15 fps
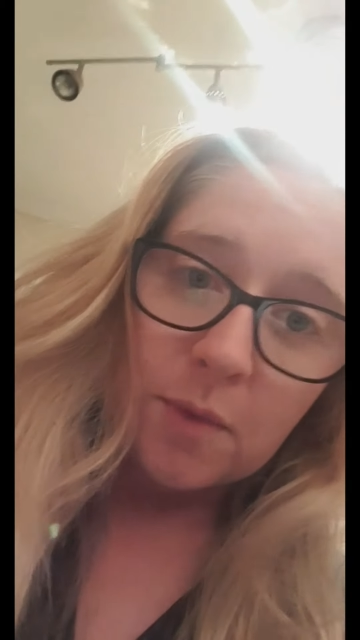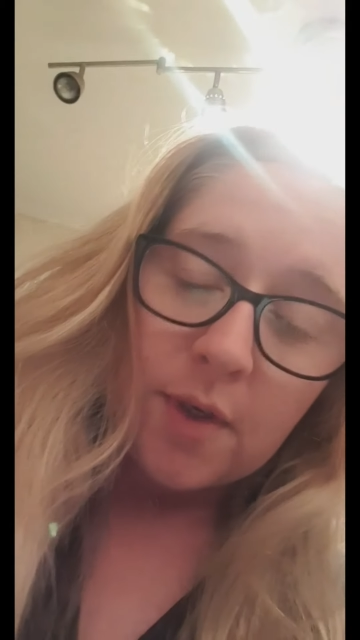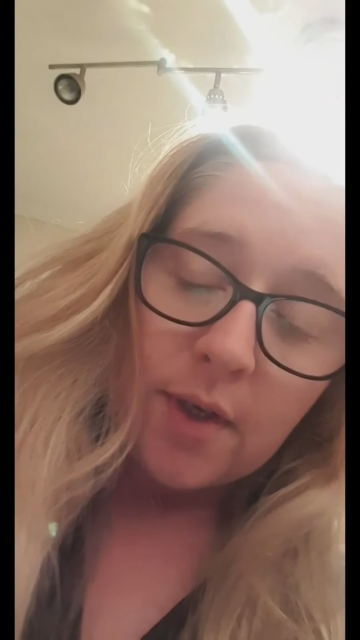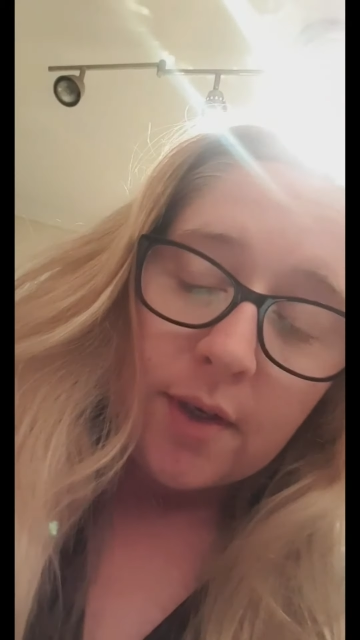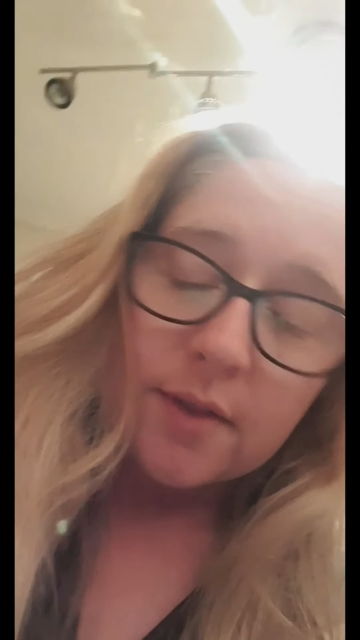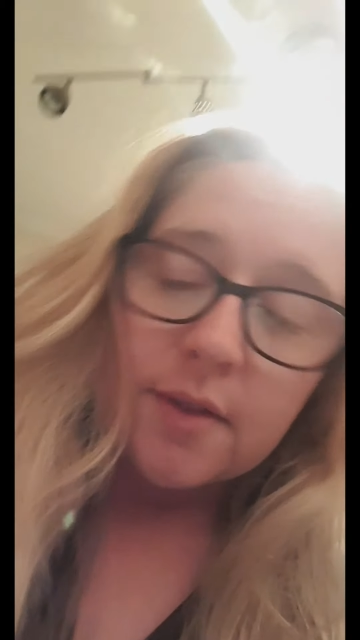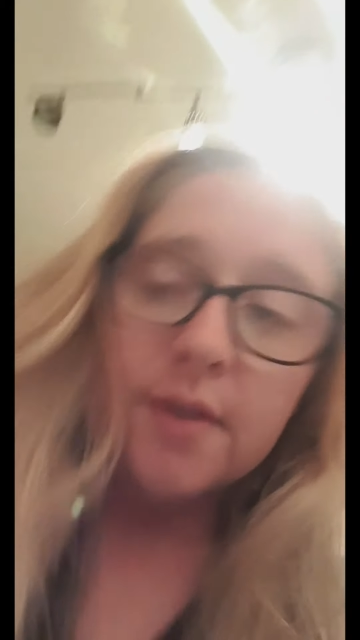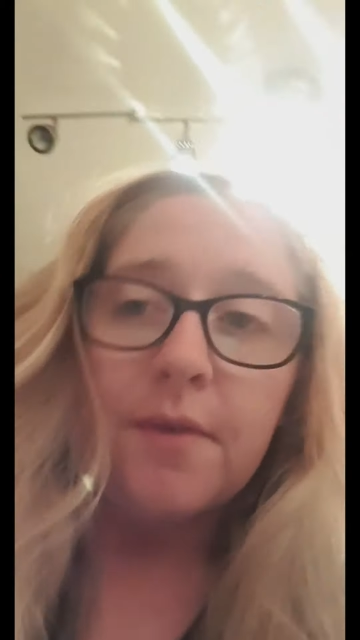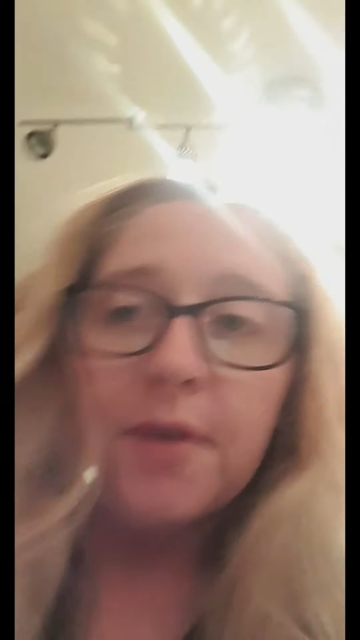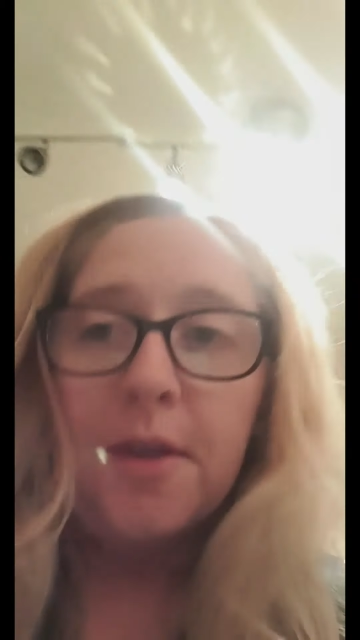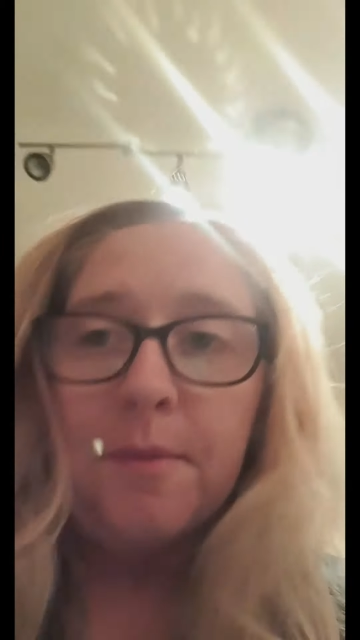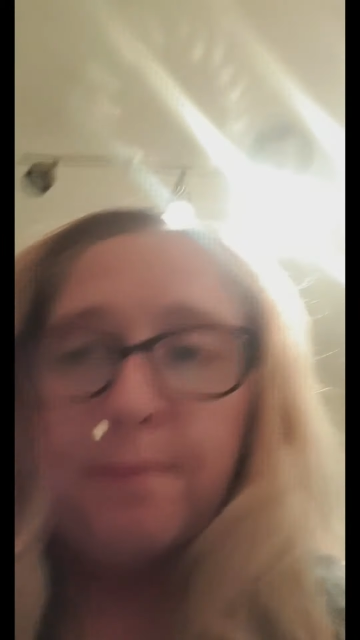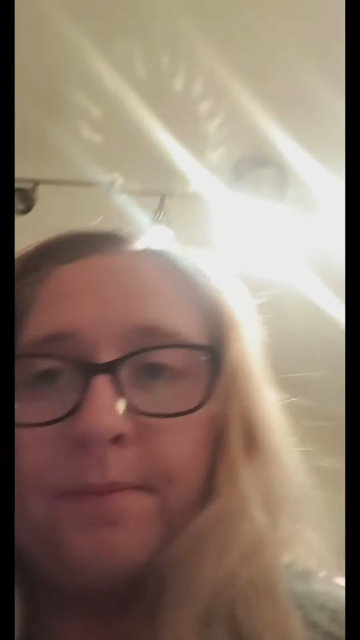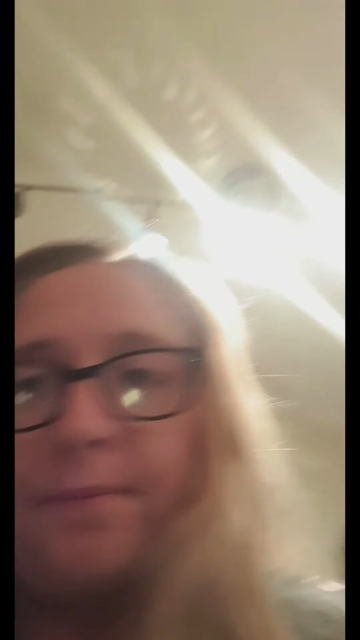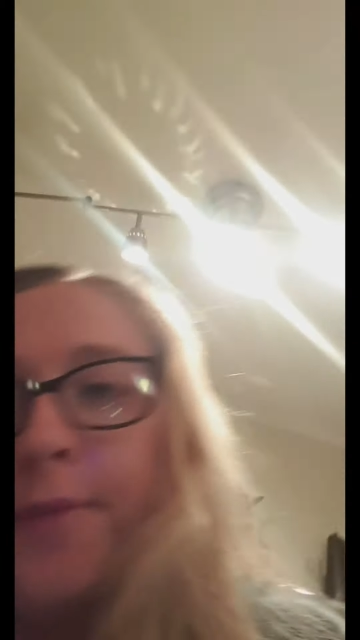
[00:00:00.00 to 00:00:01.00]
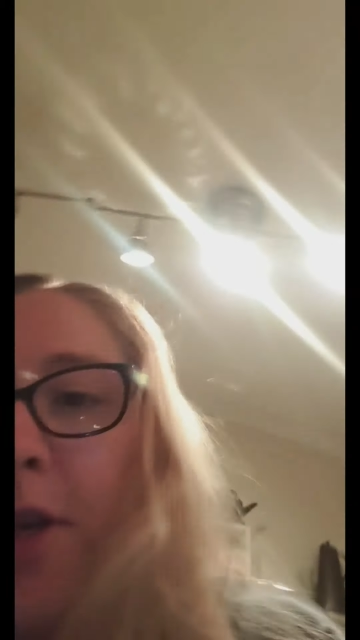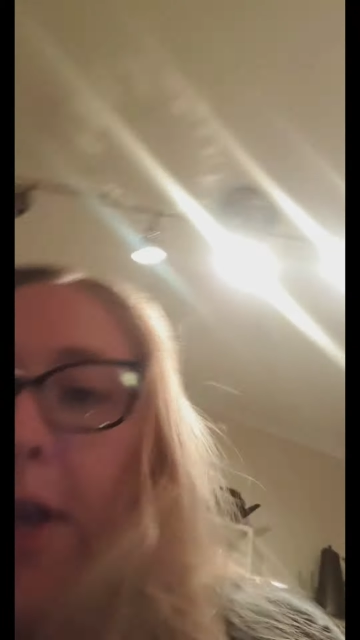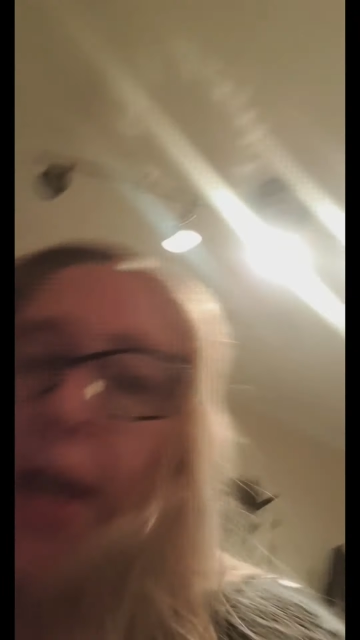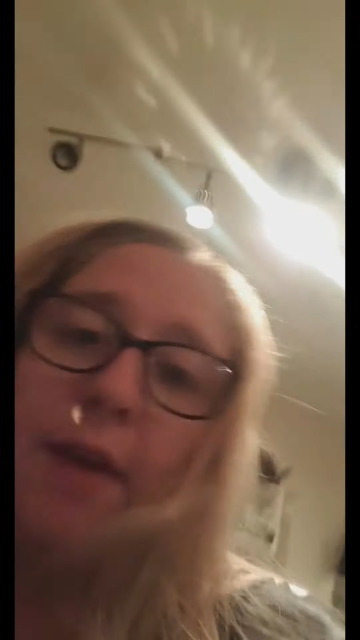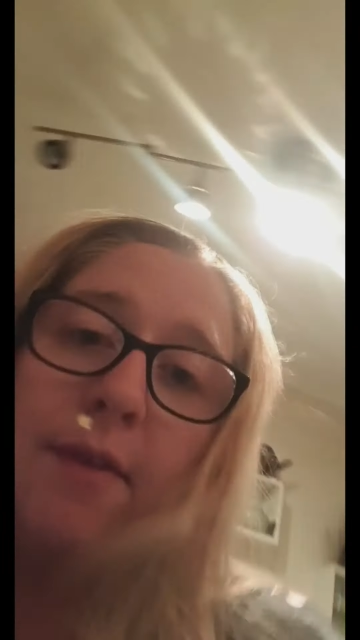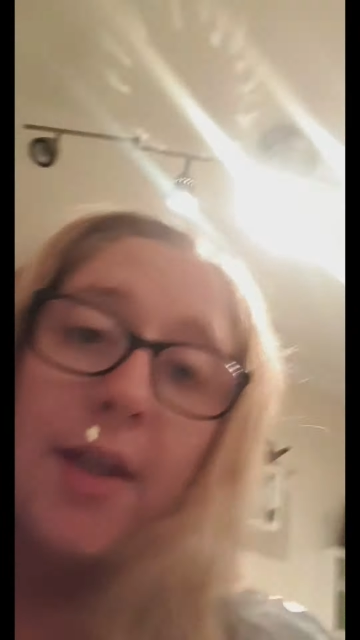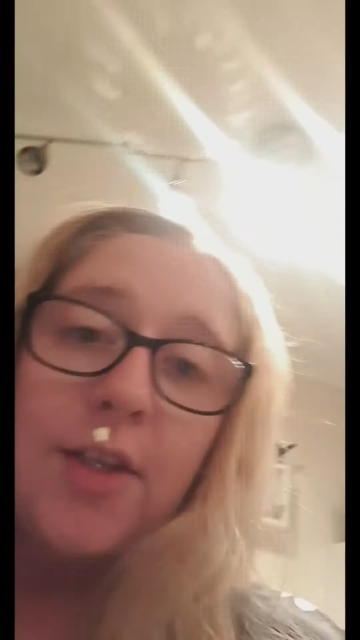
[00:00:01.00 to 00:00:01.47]
works if you
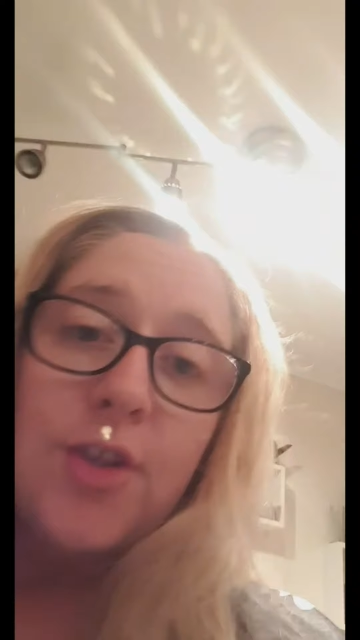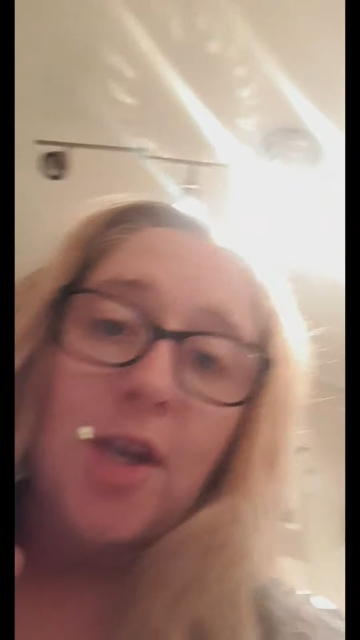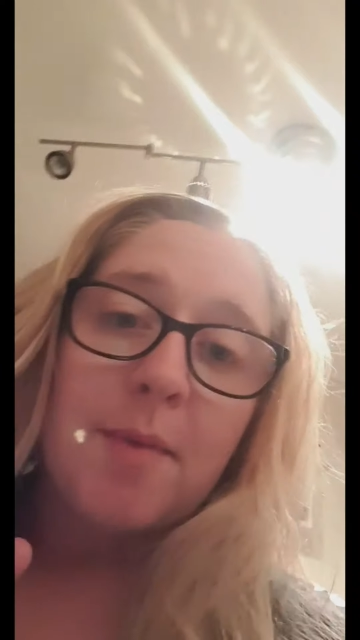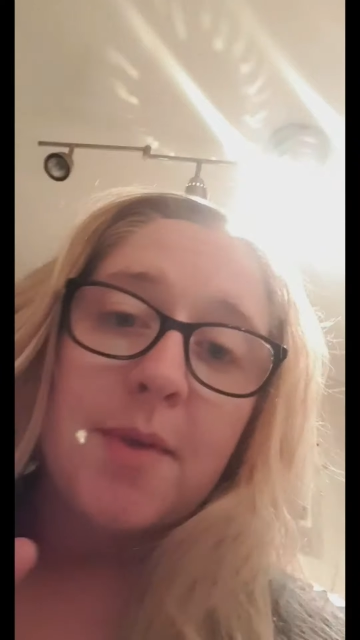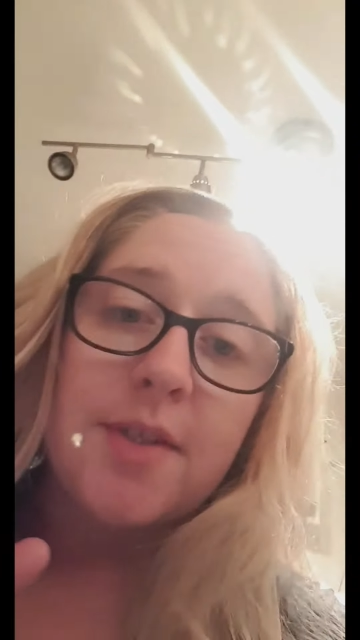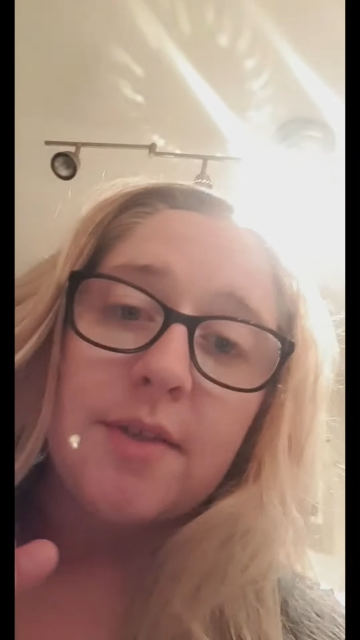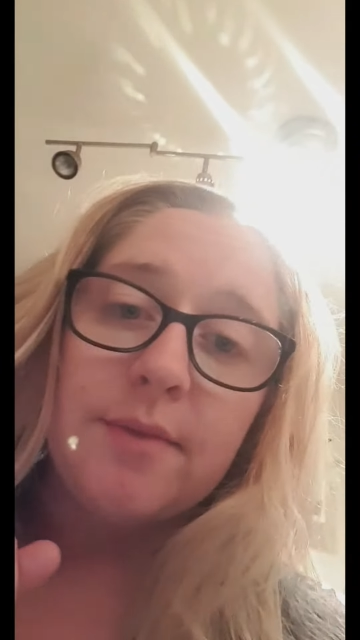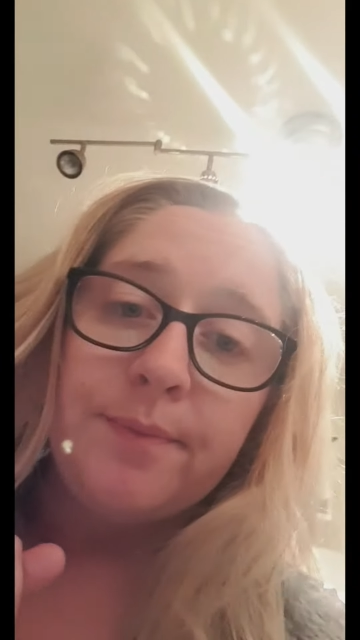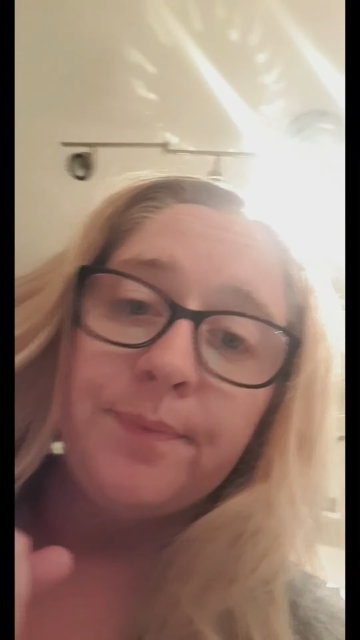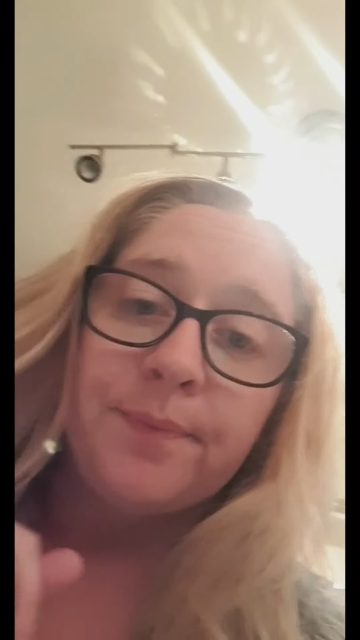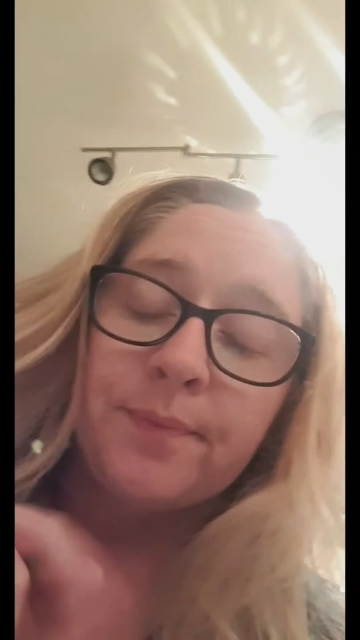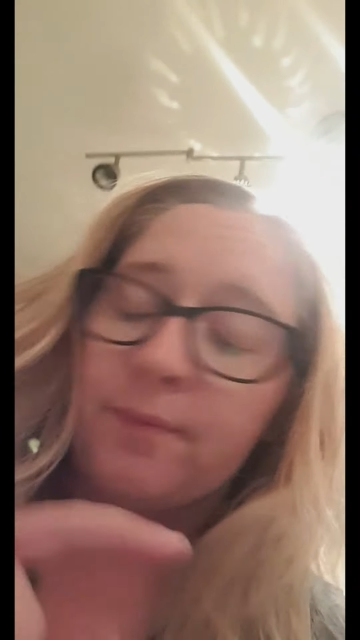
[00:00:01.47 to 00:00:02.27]
don't have any Jameson.